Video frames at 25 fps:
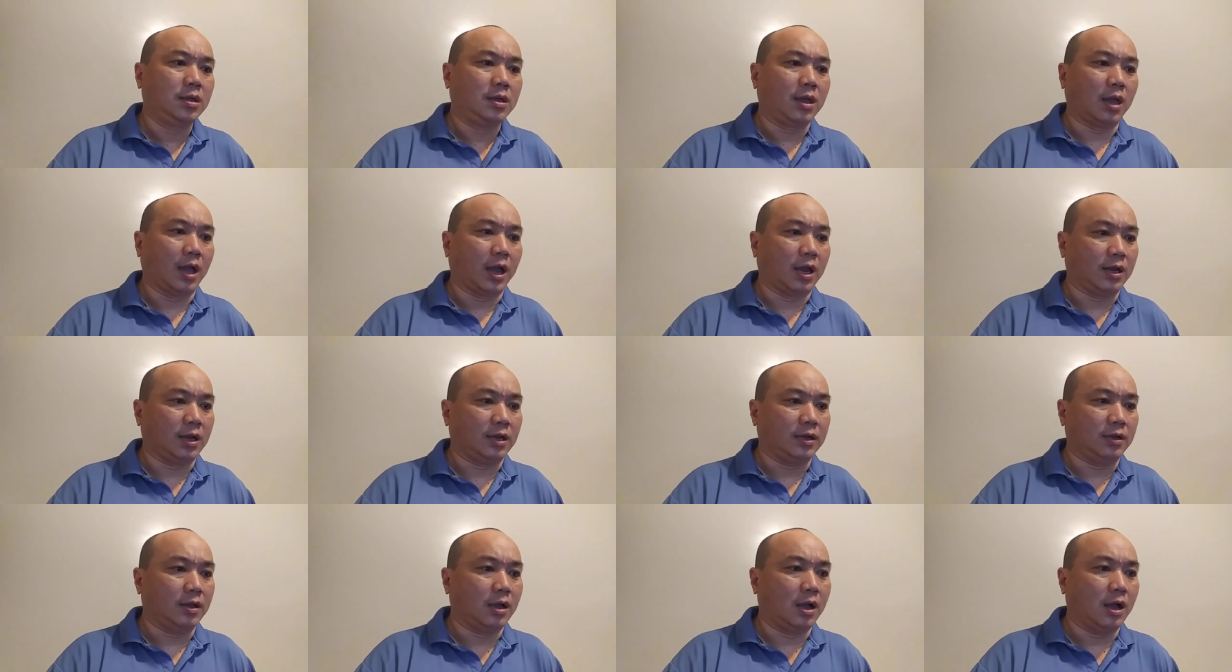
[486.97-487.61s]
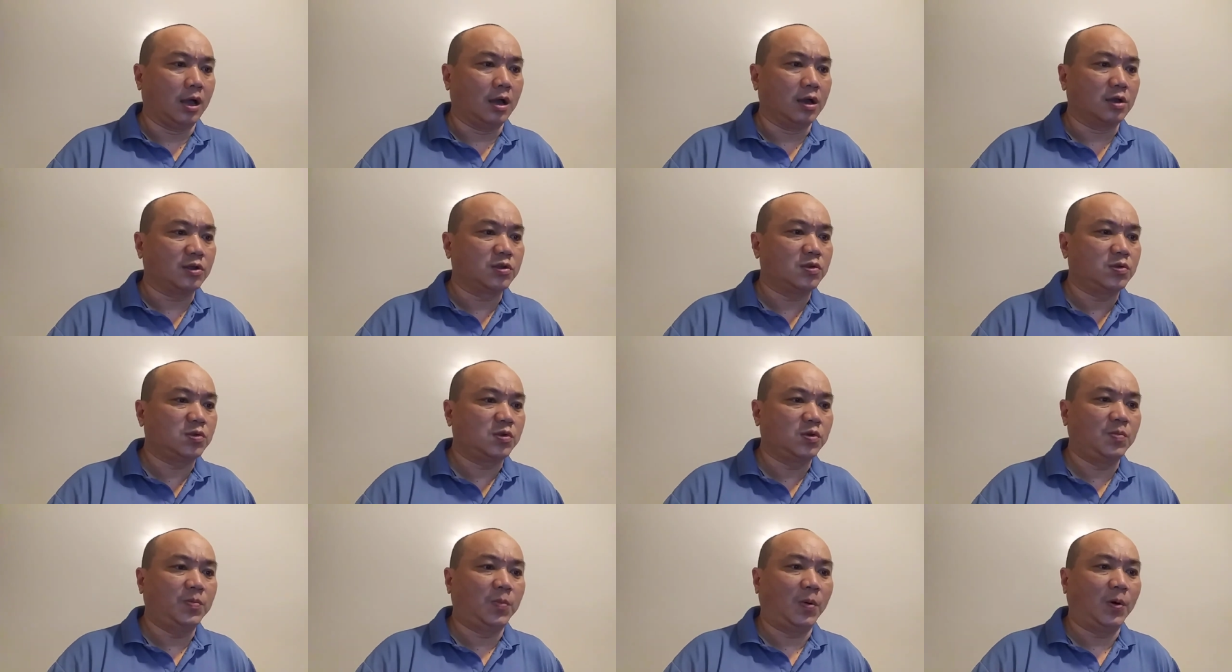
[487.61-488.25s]
And then
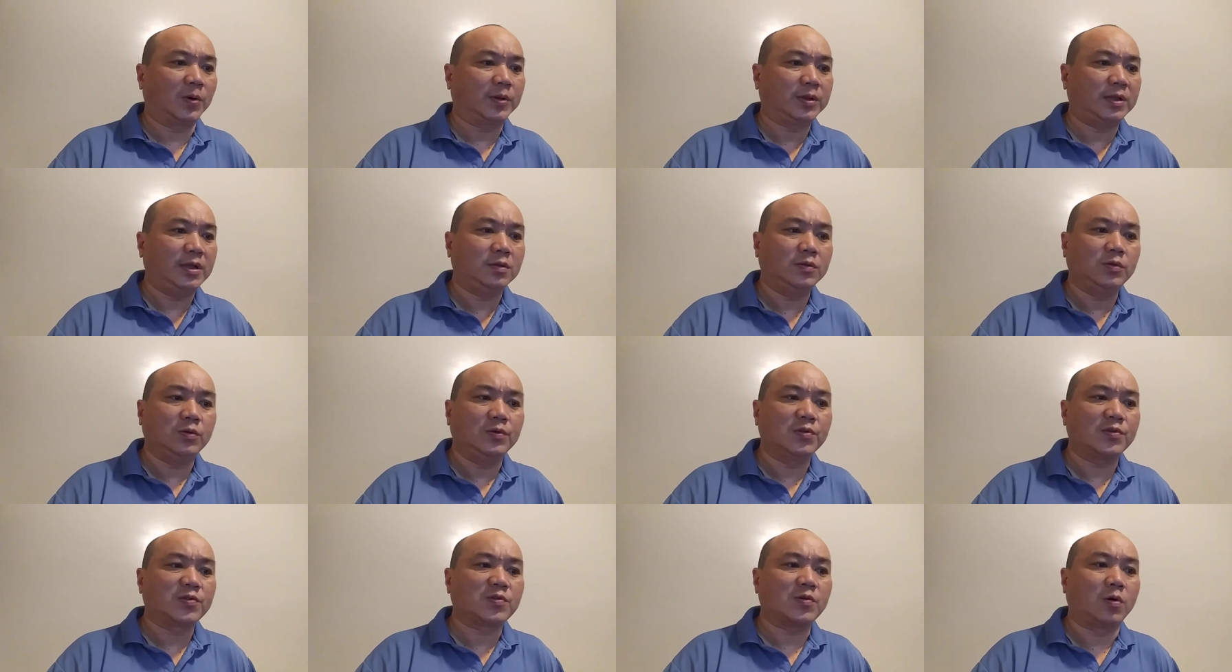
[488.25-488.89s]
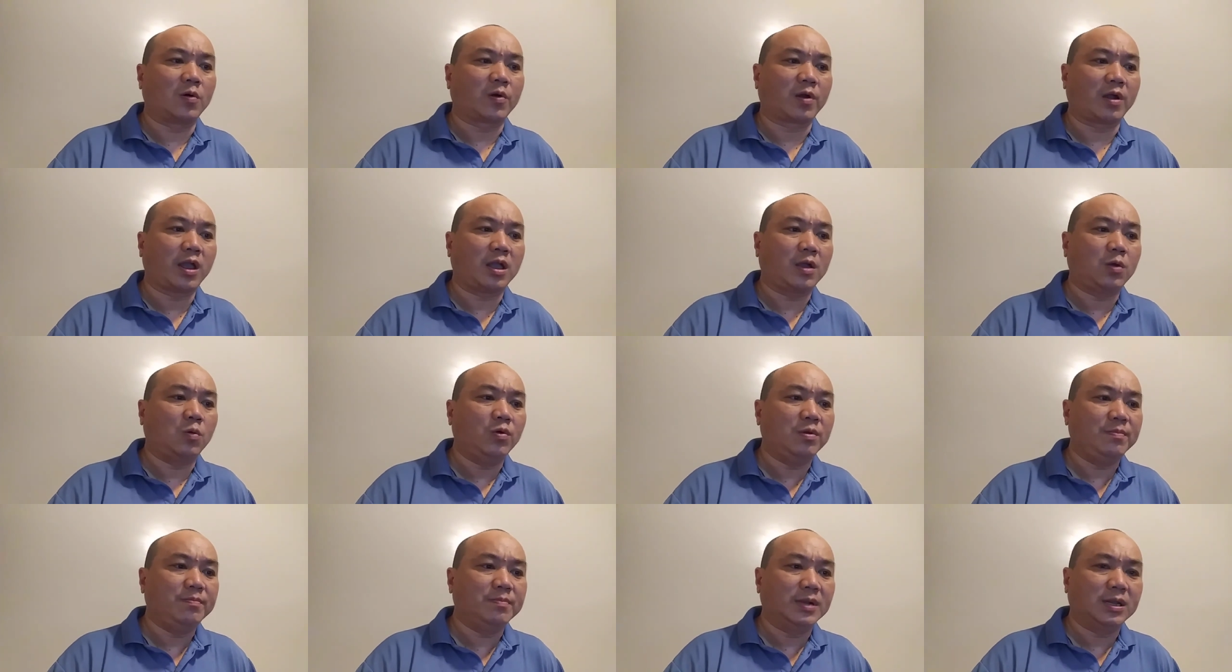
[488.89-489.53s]
supporting tools or
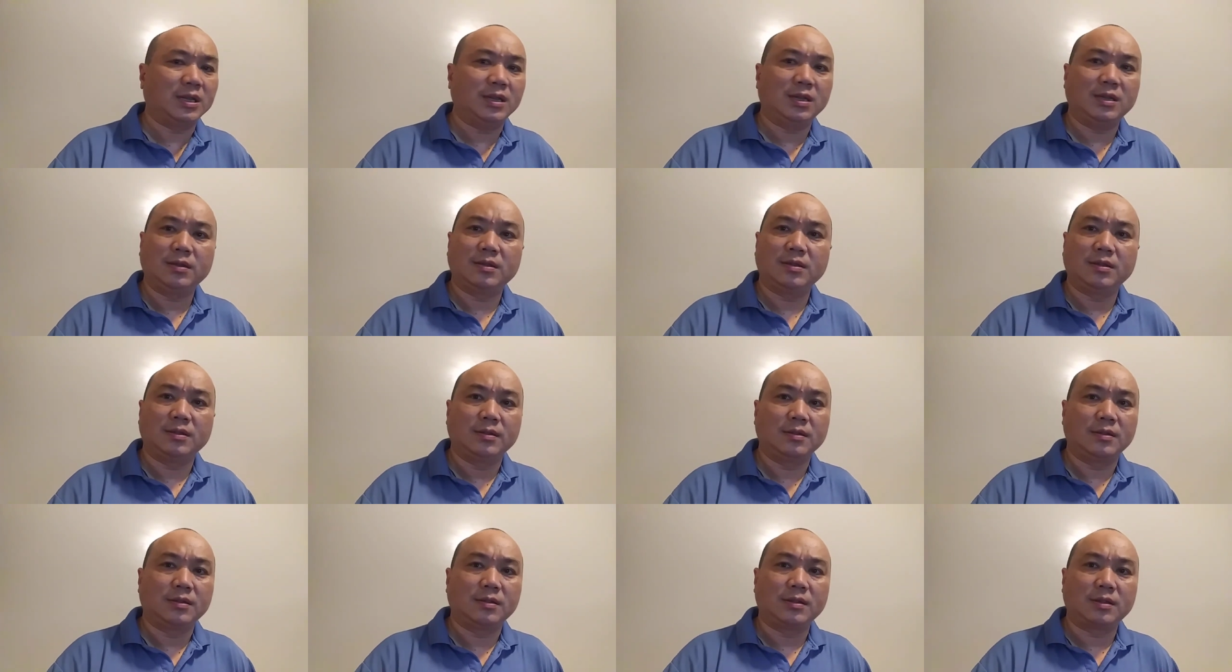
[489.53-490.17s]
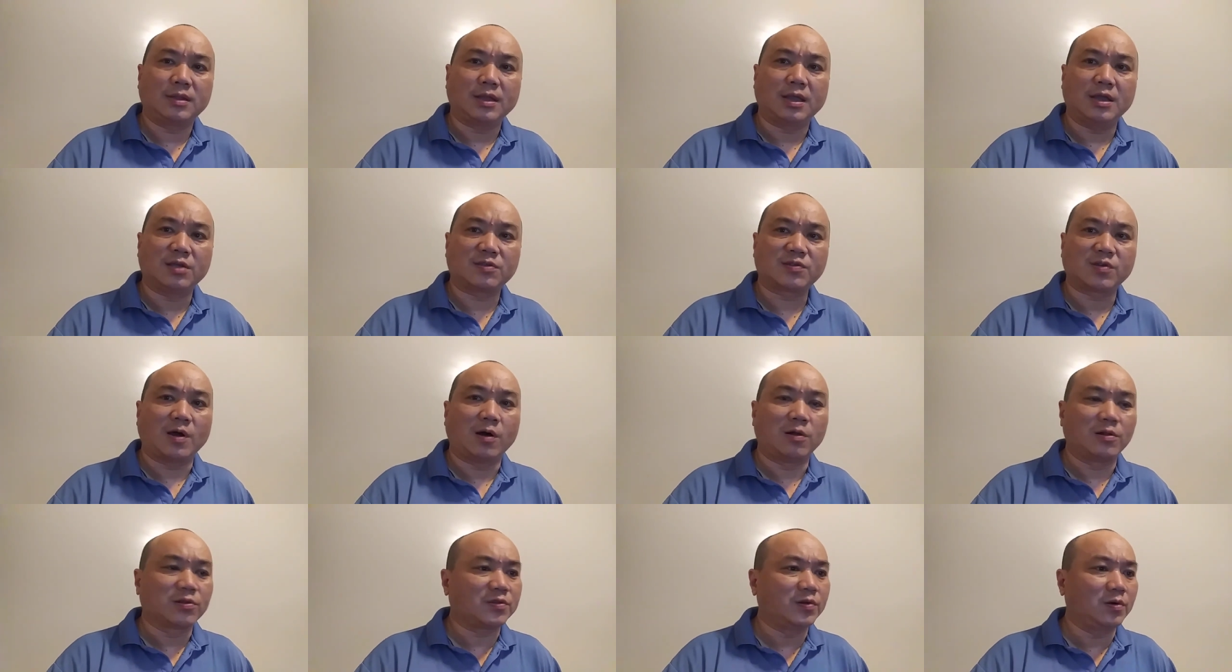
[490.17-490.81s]
equipment is
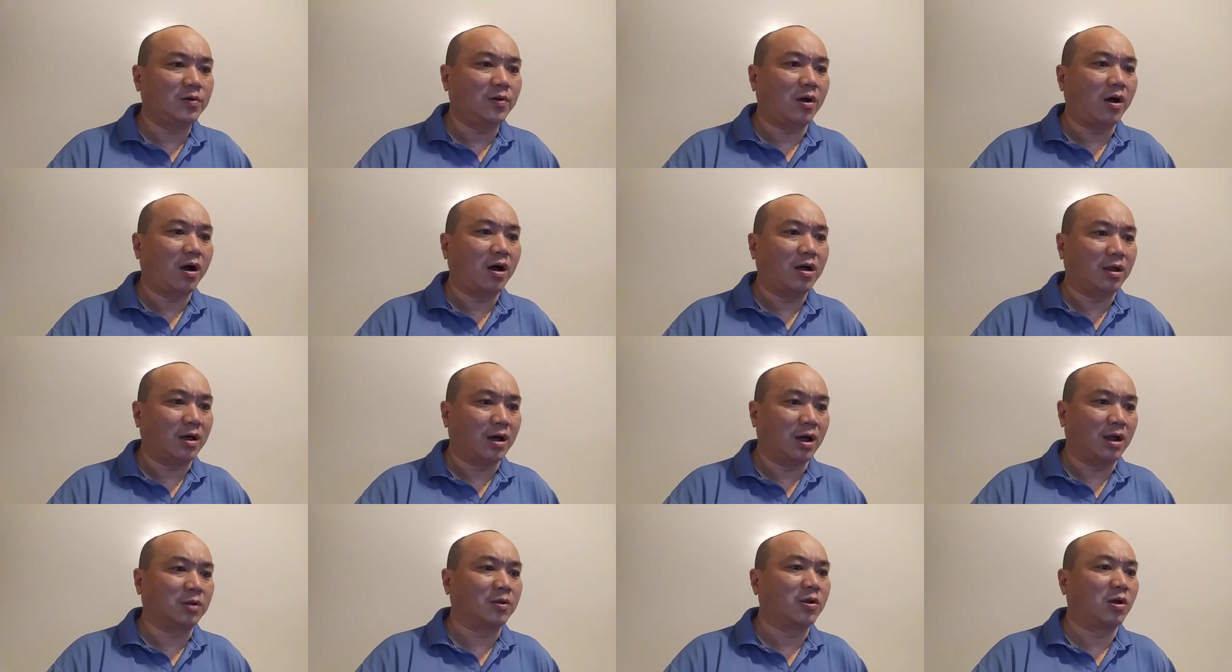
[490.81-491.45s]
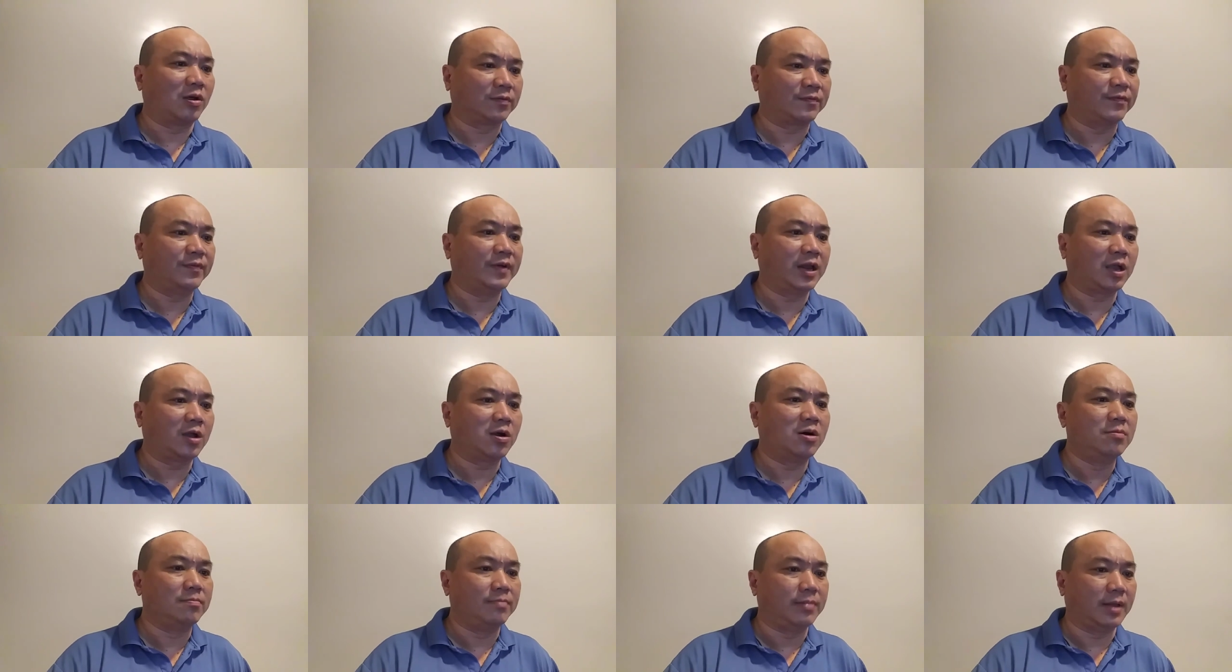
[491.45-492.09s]
also not very
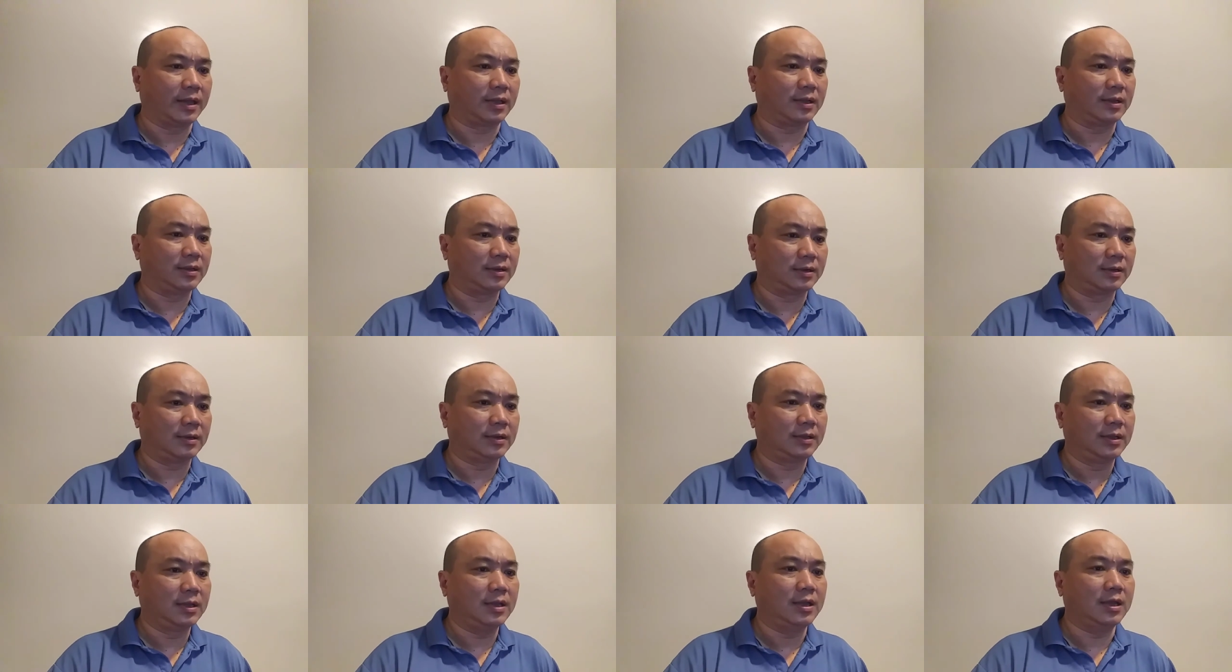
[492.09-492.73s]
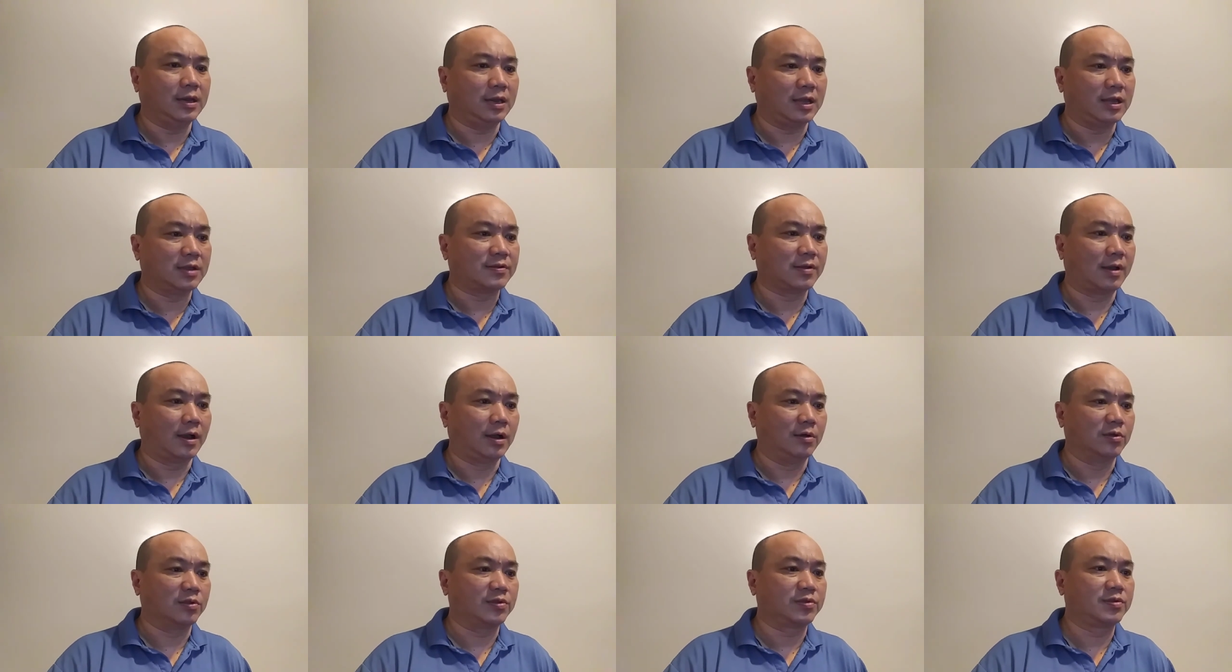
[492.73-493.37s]
complex in his
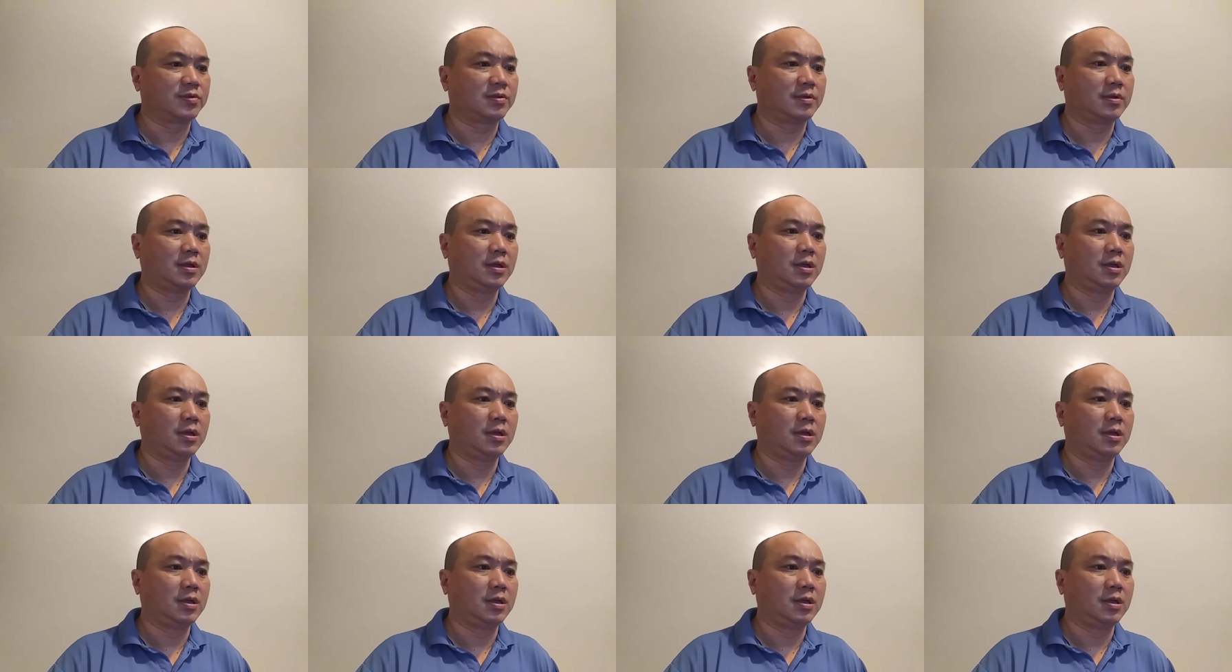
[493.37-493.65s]
house.